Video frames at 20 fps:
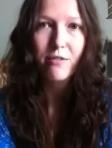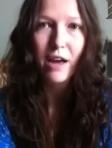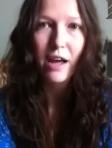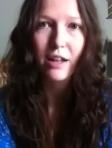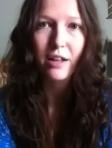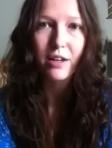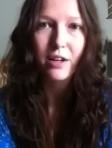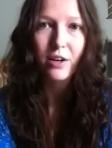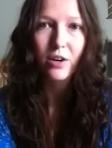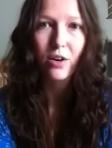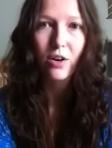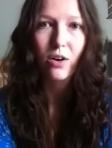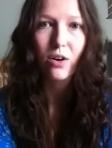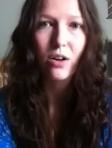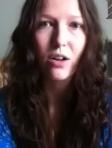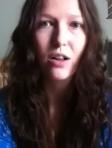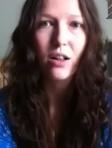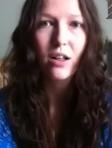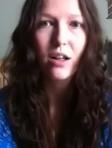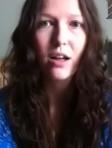Valley
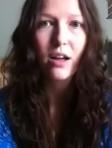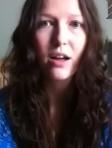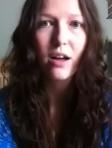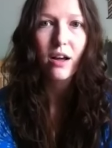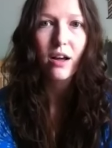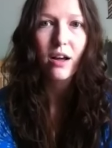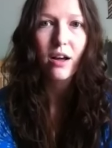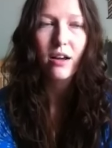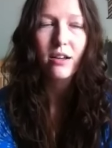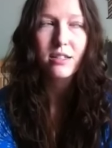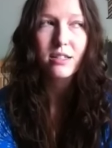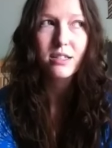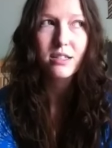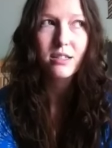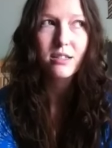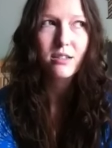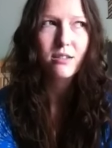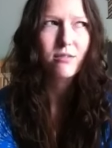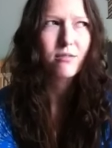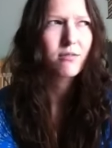Girl.
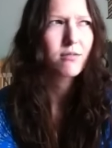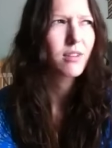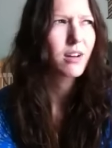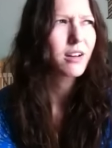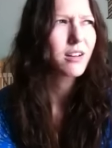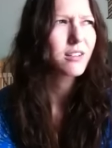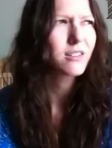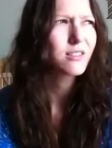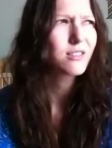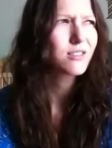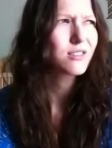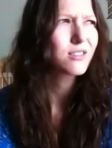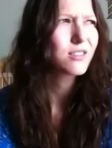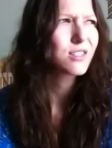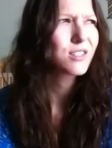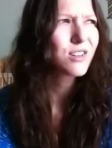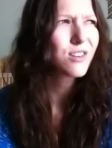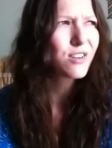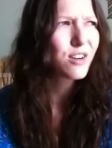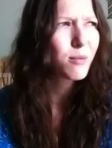Uh,
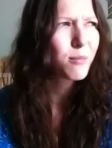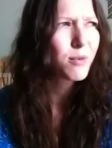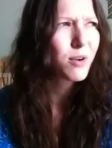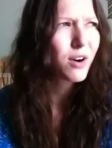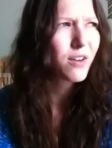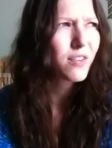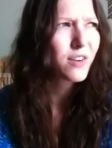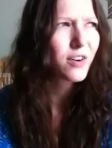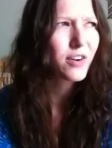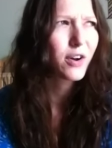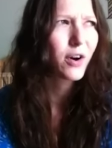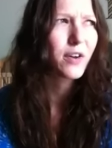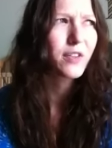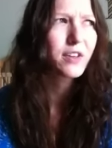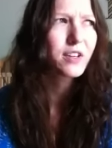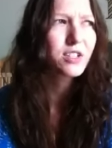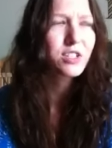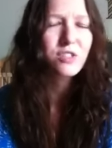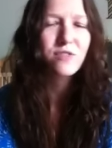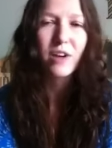is there a number on there? No, I
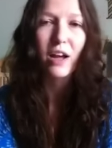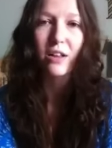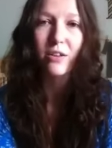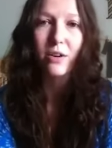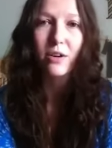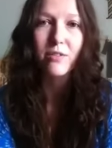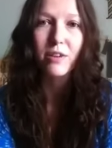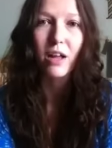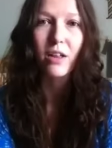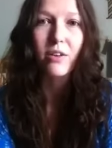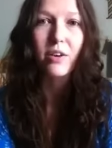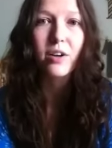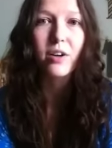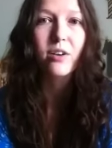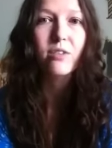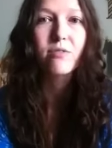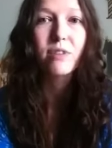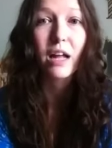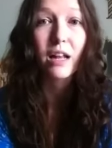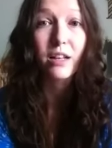think it's just Valerie Valerie
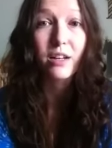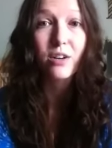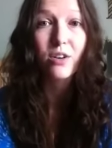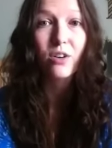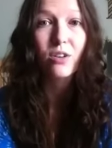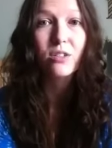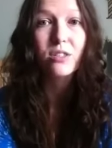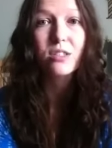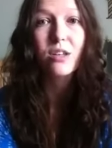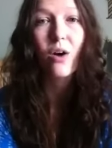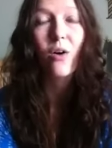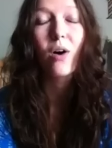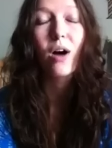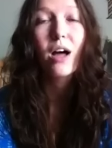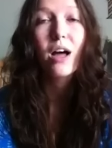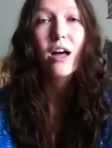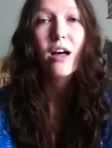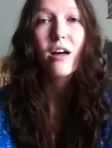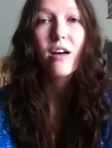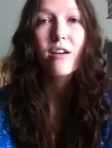Valley Girl. So
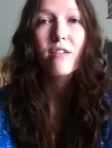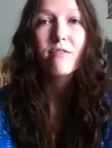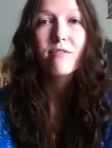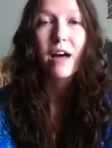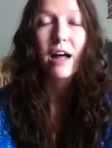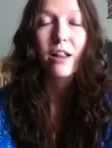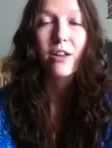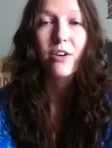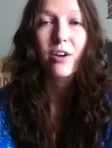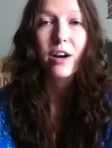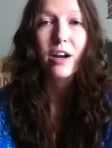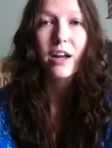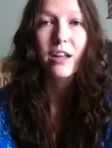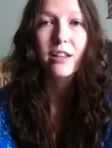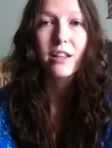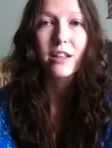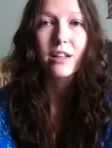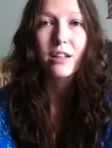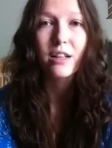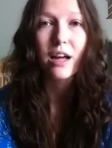Valerie,
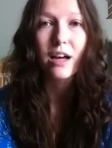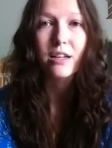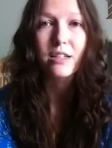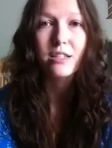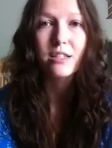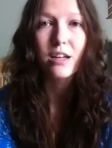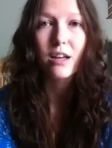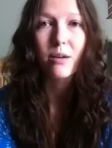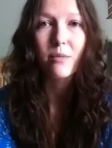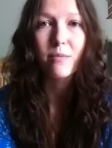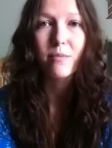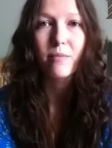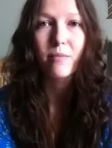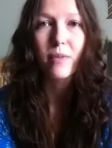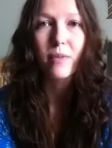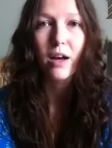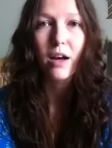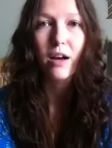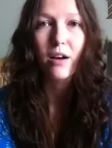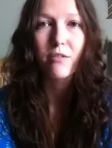and then the last
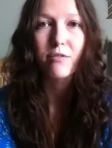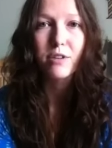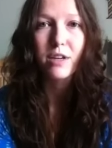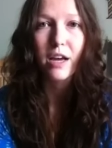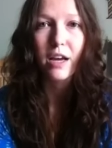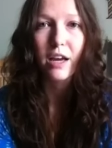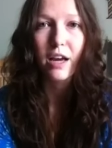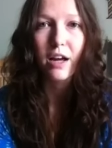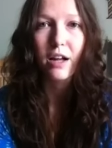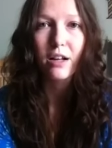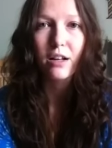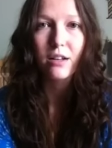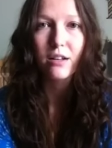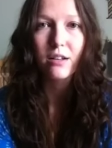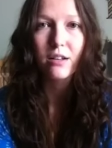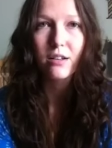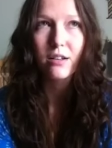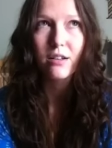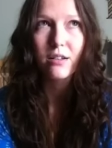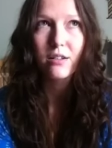name uh, V A
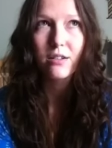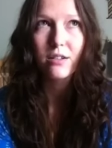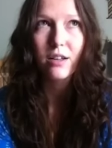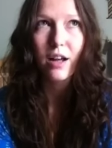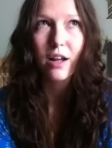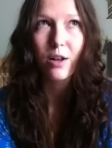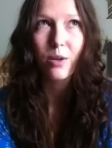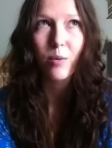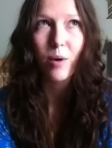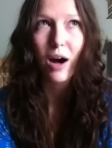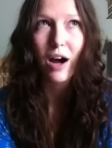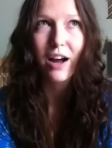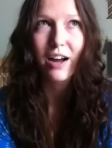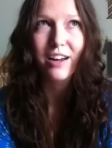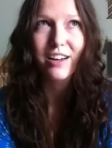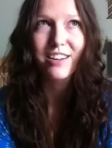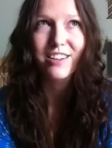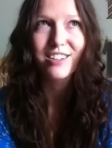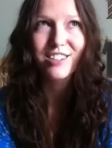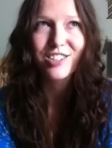L L
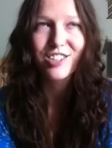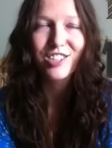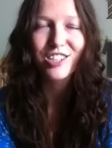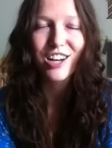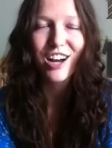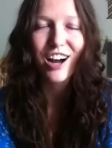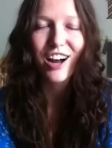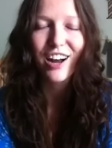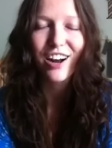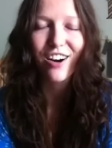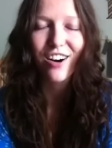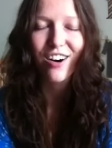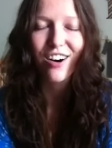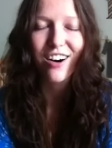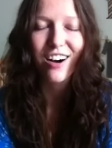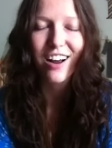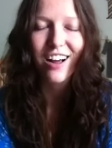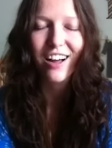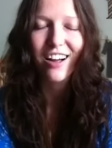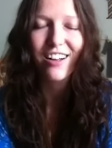Y G I
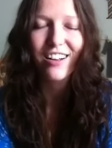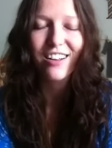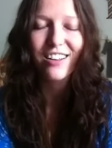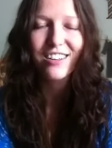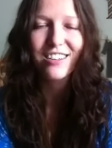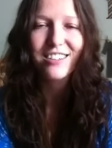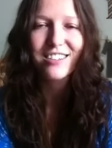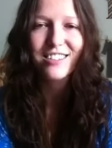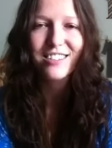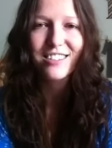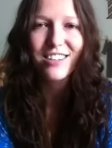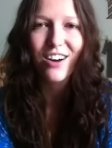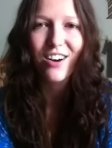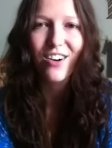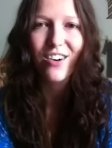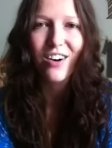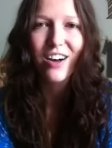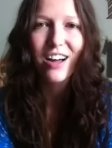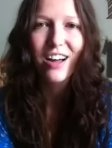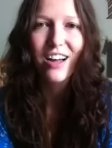R L.
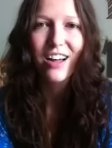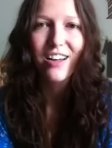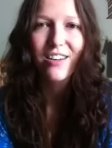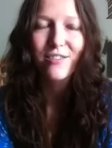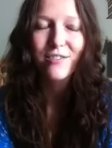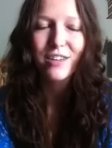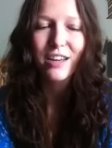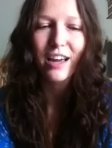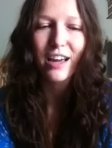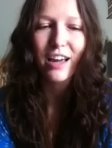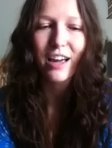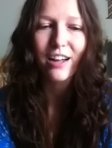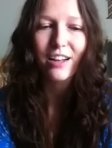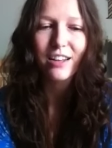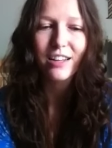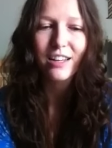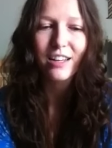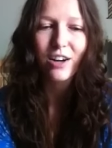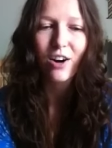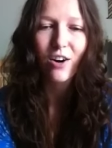So V A
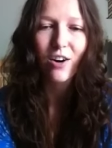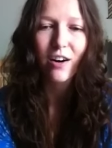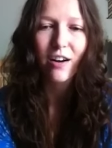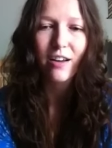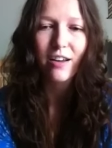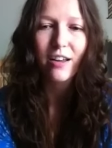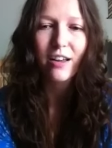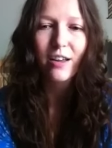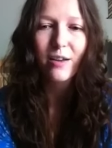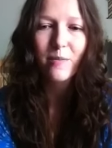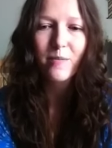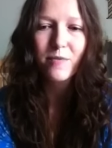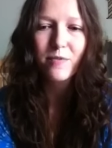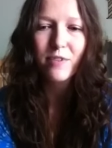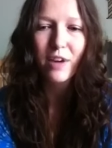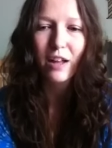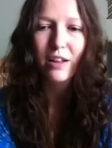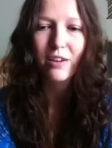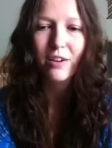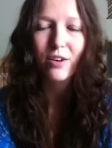L E R I E,
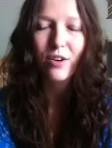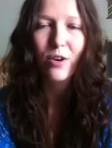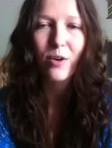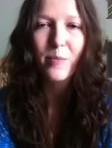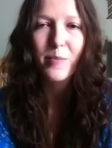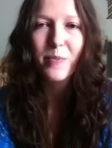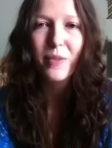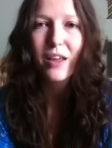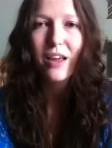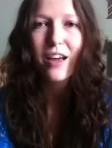Valley Girl.